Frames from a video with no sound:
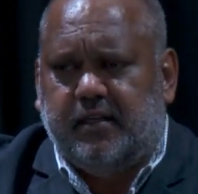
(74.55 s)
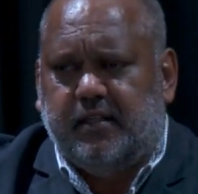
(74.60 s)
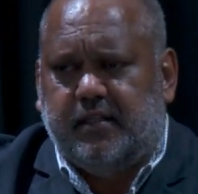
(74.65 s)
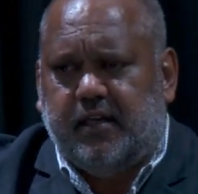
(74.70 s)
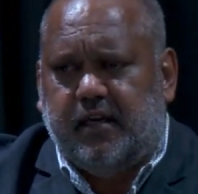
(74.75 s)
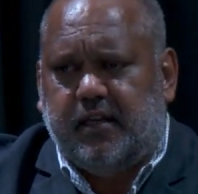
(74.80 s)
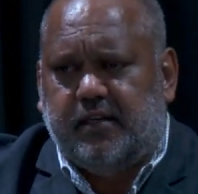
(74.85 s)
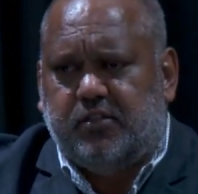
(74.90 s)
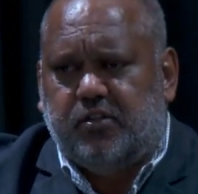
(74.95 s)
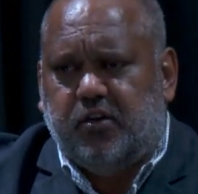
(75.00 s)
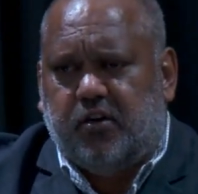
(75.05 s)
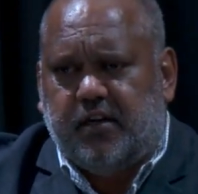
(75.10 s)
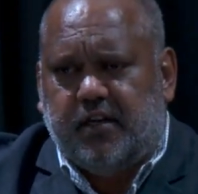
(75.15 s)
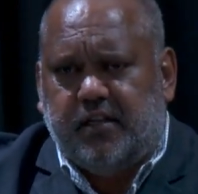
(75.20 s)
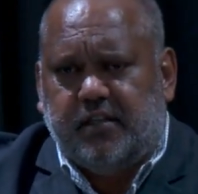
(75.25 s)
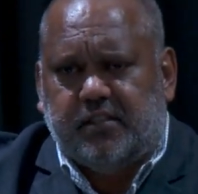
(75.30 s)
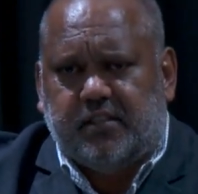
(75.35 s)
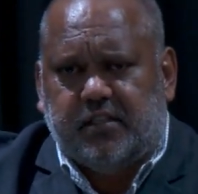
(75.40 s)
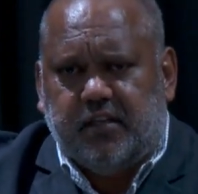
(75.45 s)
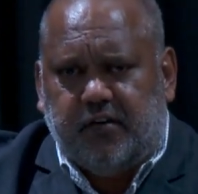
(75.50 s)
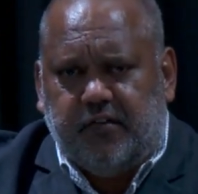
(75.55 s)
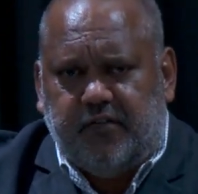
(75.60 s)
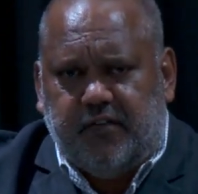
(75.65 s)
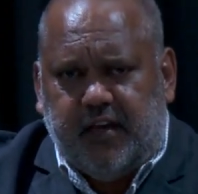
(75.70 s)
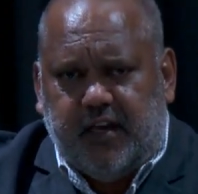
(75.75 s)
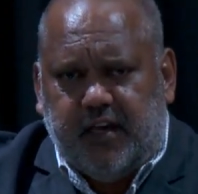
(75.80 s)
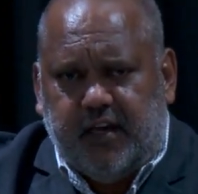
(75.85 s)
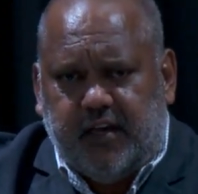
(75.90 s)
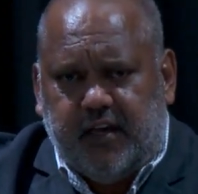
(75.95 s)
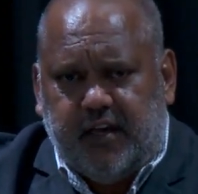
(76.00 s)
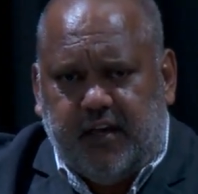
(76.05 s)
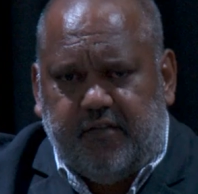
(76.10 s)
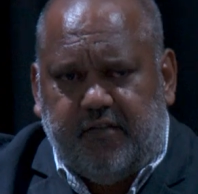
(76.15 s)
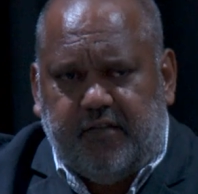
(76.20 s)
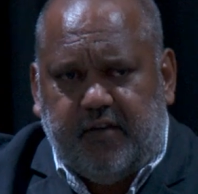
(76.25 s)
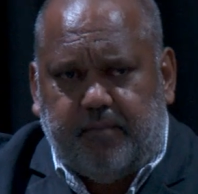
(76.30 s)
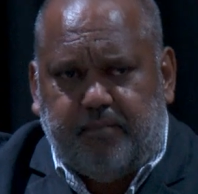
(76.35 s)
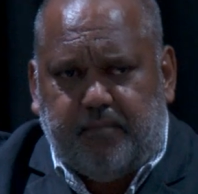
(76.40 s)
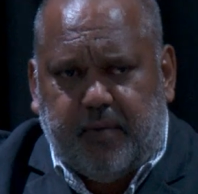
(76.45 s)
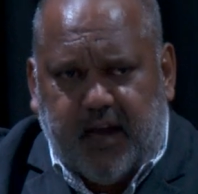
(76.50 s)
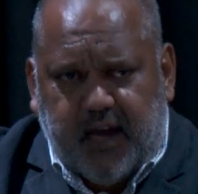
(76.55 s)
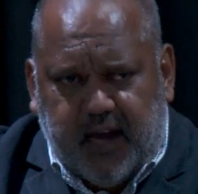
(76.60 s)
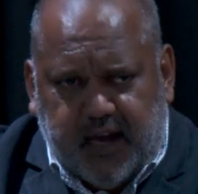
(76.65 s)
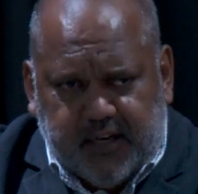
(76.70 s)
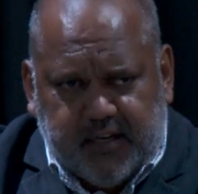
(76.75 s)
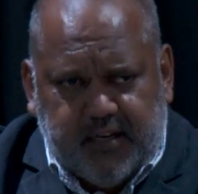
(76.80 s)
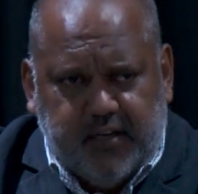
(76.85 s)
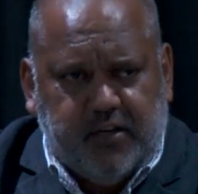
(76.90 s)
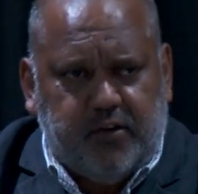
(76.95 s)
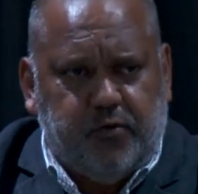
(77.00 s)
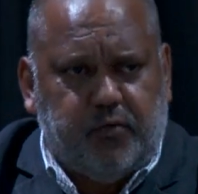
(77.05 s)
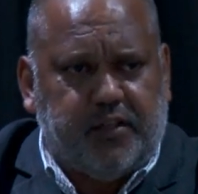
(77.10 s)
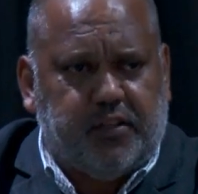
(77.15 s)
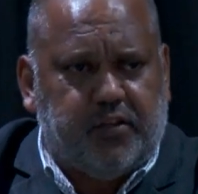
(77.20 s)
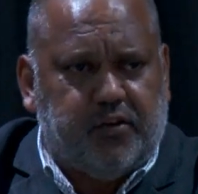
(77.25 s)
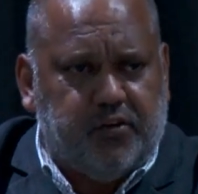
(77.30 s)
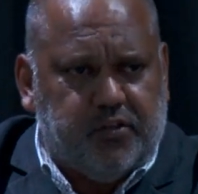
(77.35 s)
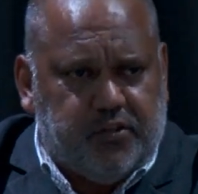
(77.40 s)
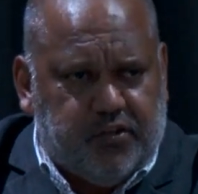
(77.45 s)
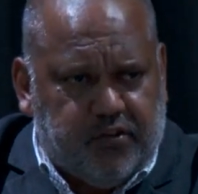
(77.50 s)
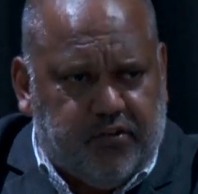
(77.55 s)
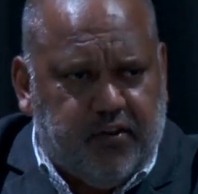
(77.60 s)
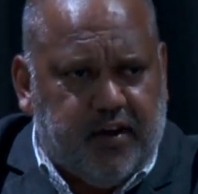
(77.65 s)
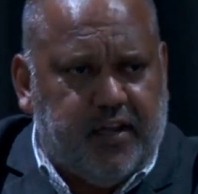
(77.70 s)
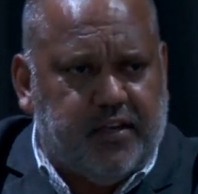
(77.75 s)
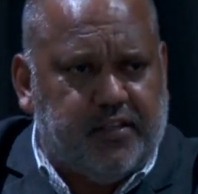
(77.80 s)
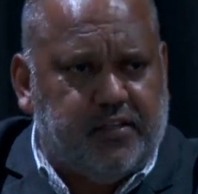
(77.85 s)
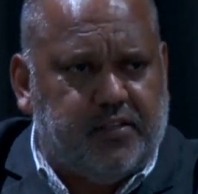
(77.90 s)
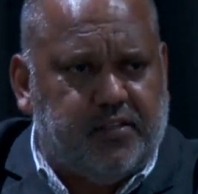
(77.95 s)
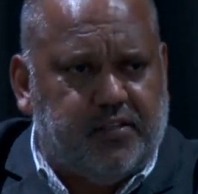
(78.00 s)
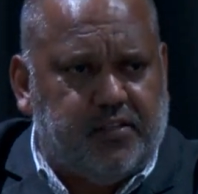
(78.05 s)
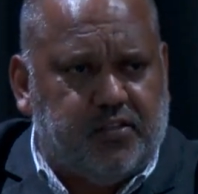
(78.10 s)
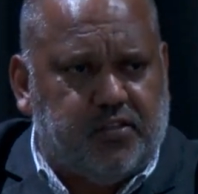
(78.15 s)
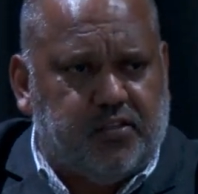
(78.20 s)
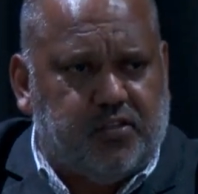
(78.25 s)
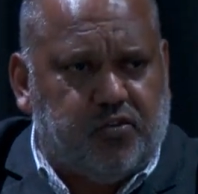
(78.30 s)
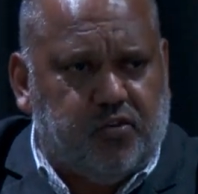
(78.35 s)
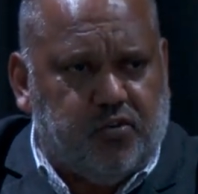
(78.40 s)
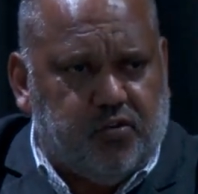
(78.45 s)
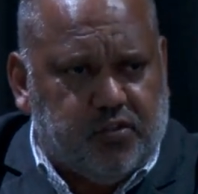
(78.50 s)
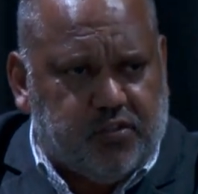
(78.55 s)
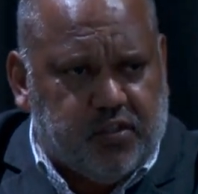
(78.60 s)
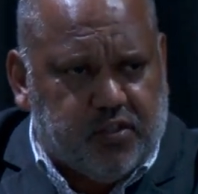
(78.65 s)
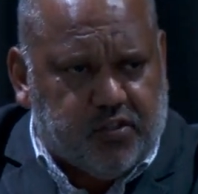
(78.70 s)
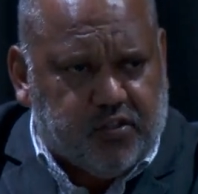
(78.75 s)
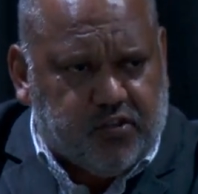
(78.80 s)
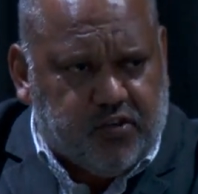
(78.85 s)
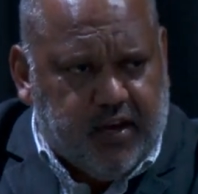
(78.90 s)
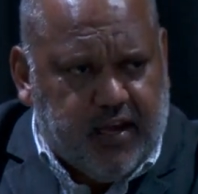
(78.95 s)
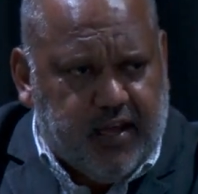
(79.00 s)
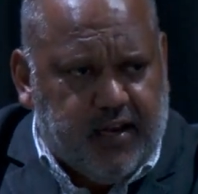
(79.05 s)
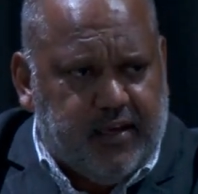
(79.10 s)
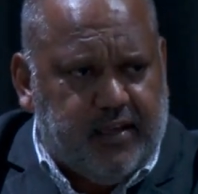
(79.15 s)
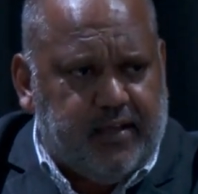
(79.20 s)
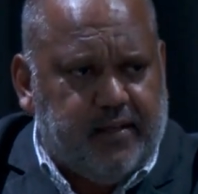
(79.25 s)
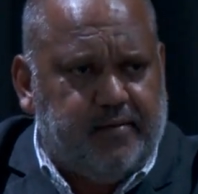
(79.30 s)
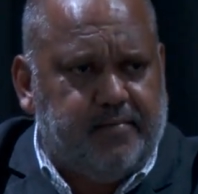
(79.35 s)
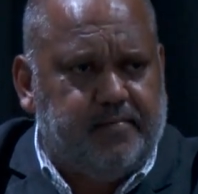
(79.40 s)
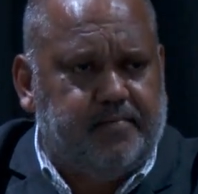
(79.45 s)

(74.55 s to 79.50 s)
that John and Sylvia have partnered with Good to Great Schools Australia.